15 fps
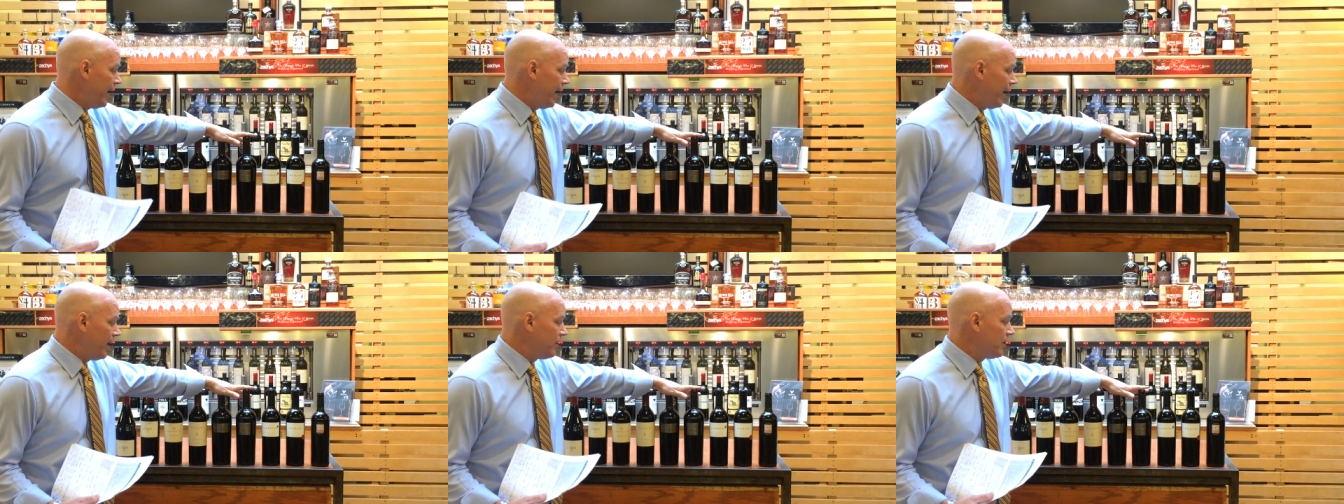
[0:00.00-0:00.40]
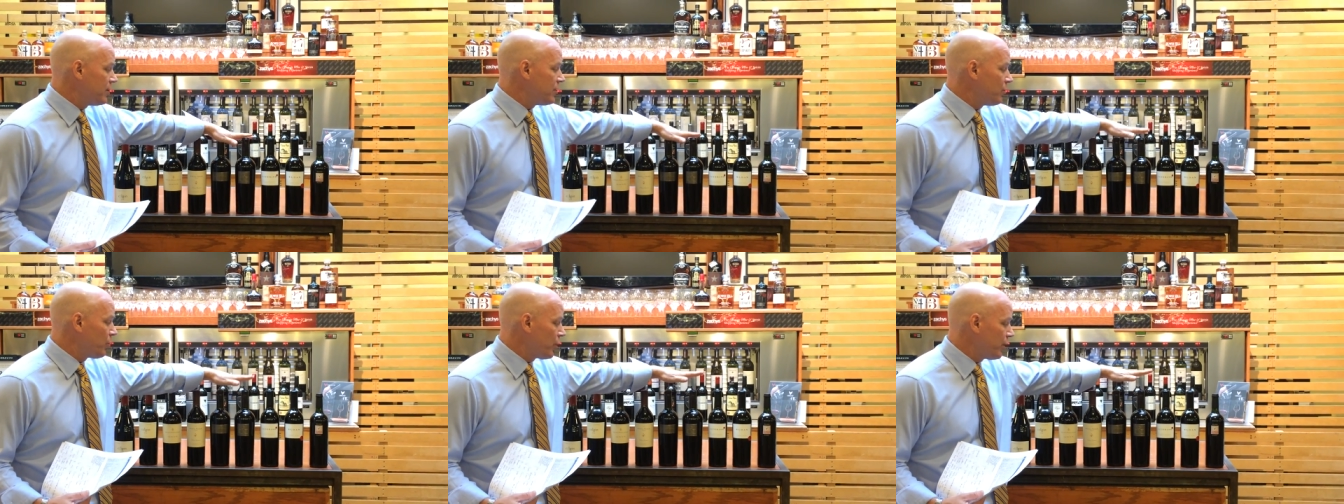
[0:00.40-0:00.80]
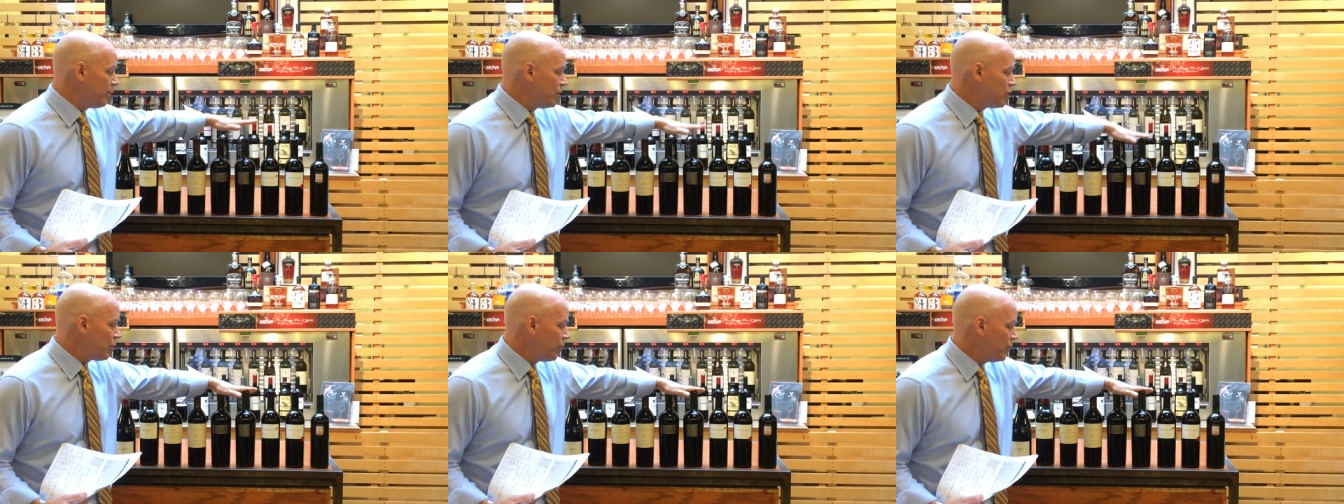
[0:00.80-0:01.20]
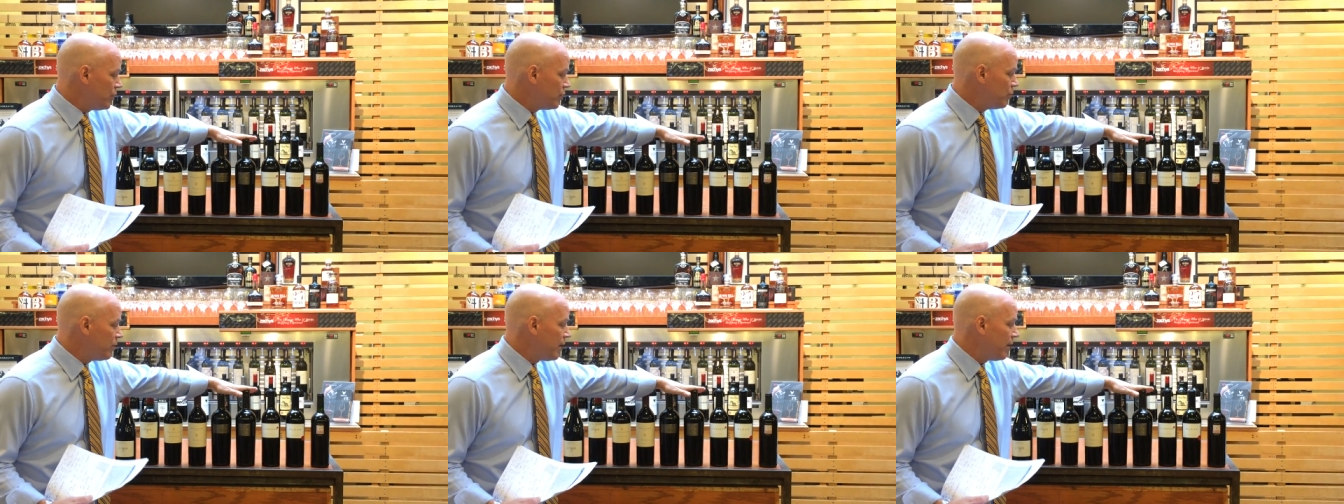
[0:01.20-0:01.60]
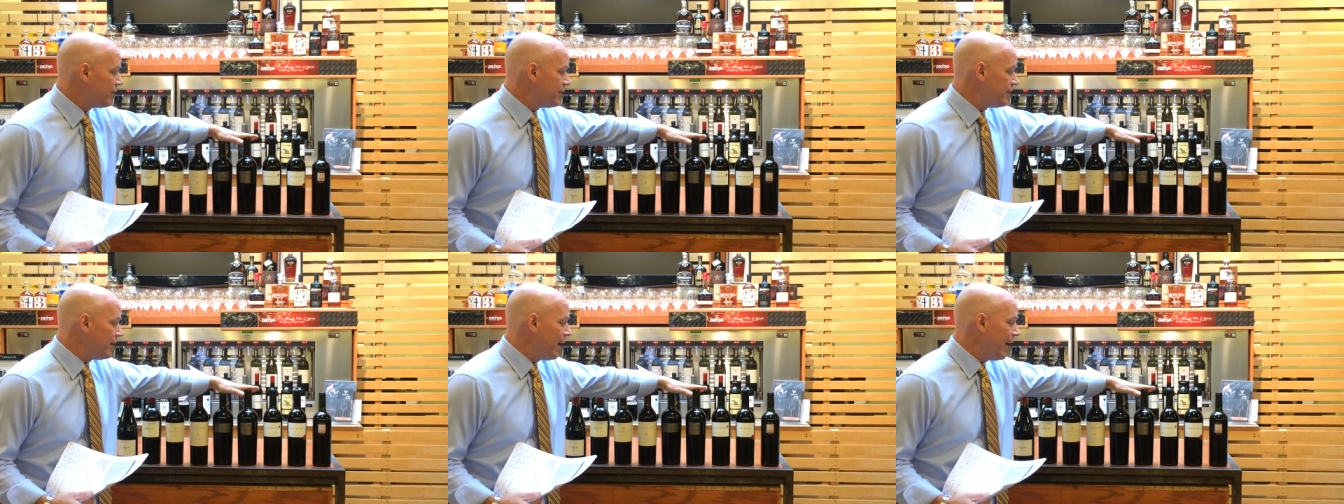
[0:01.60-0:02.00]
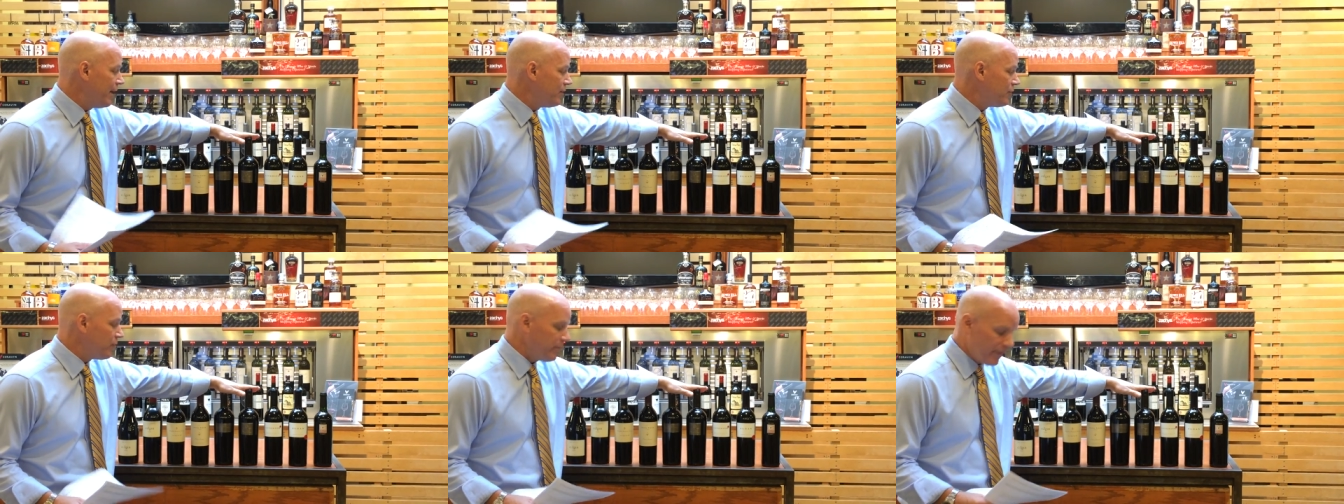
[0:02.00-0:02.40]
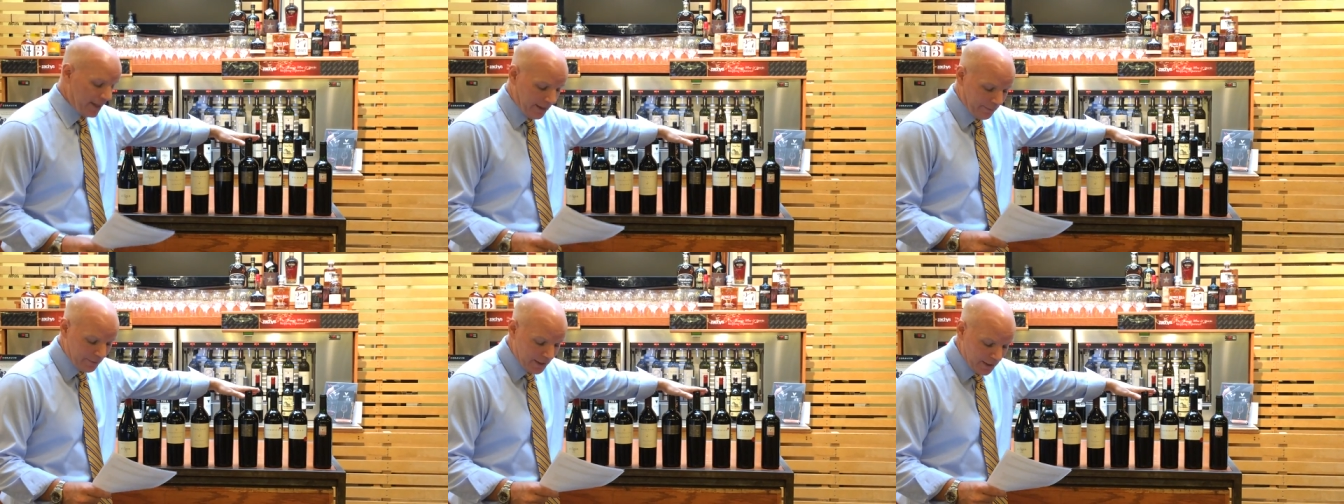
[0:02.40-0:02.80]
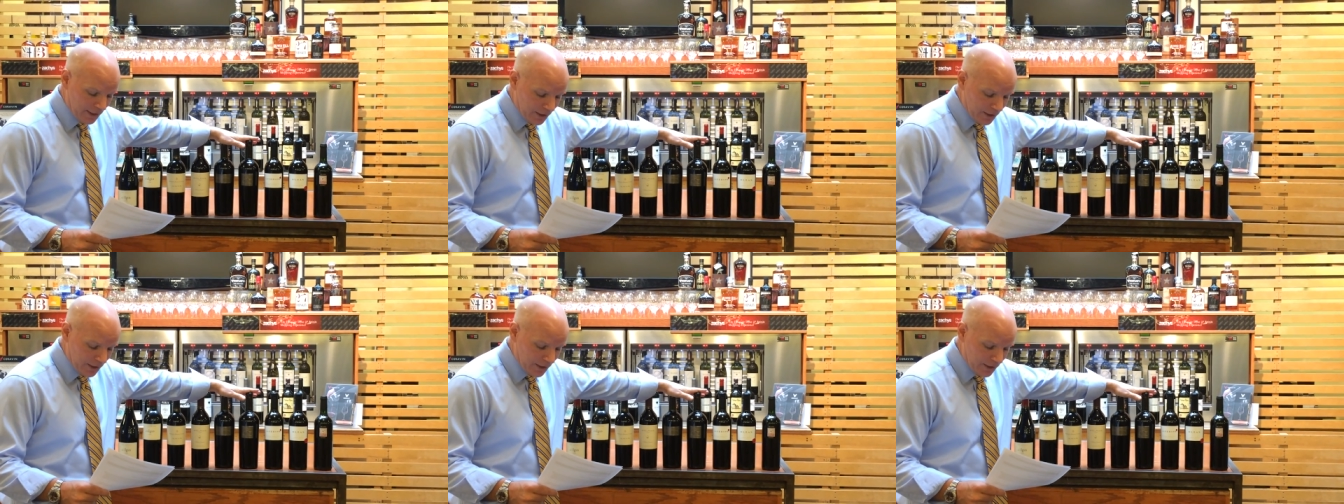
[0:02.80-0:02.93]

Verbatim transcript: and this we're going to be showing the 2009s from them.